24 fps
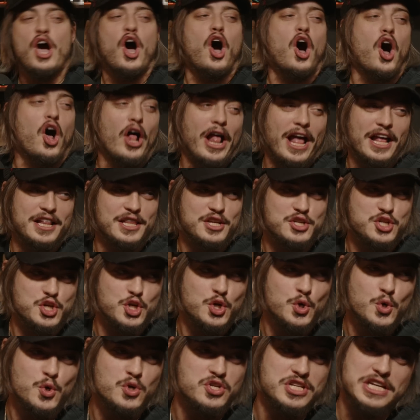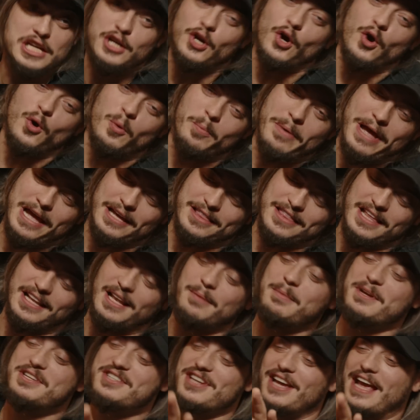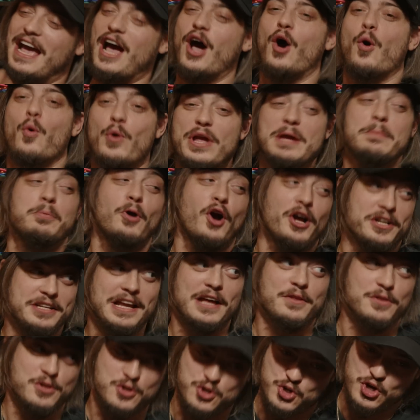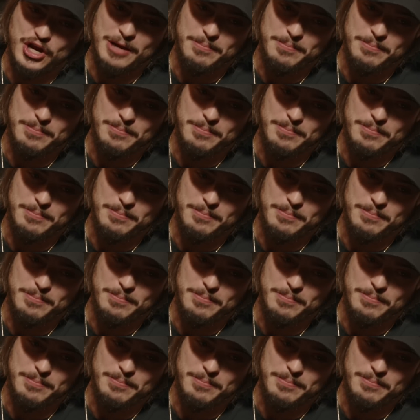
We all had this huge ego back then. No, we, we didn't. Oh, we, didn't. We